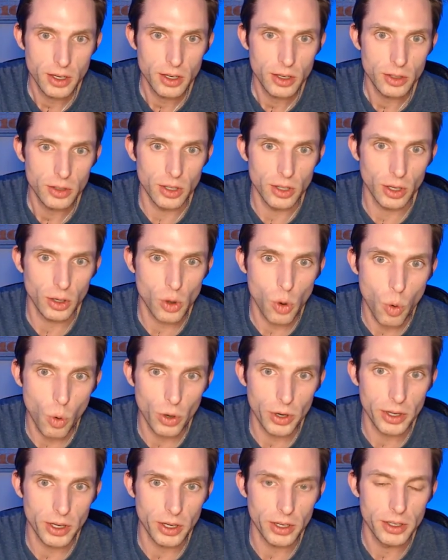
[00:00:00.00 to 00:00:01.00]
the
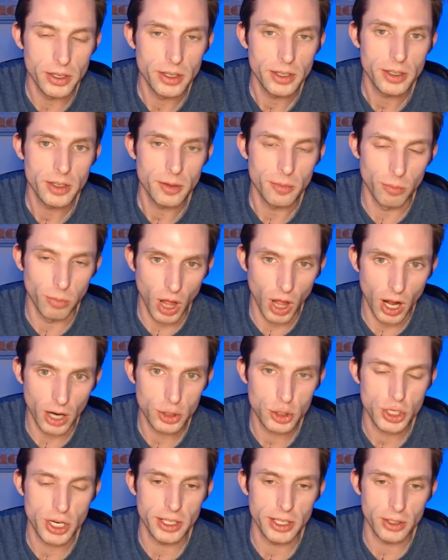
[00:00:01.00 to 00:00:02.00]
Corda
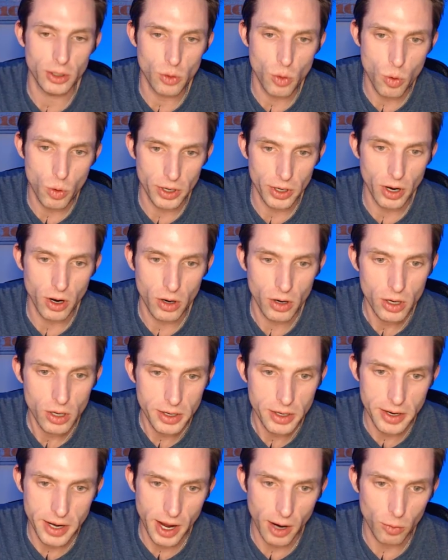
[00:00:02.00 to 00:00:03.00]
blockchain, the Corda
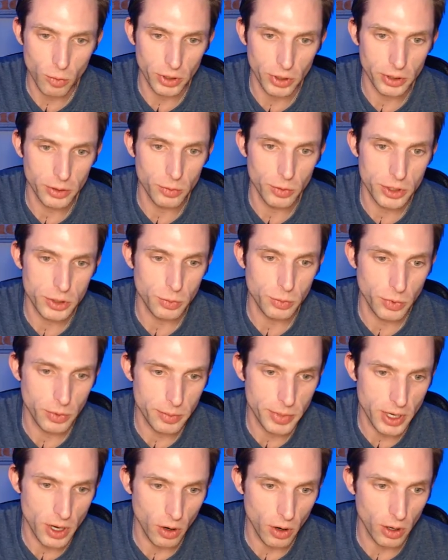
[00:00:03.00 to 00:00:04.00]
network, which would
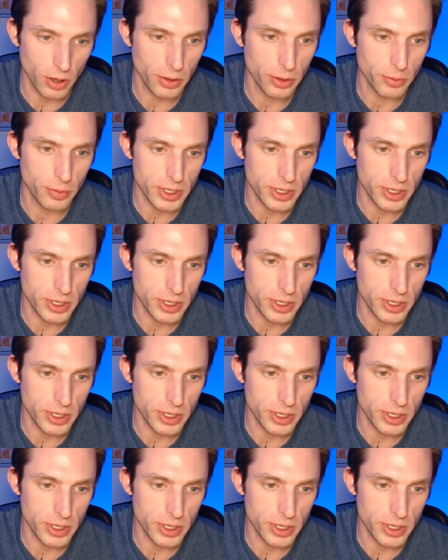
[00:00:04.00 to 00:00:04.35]
be R3.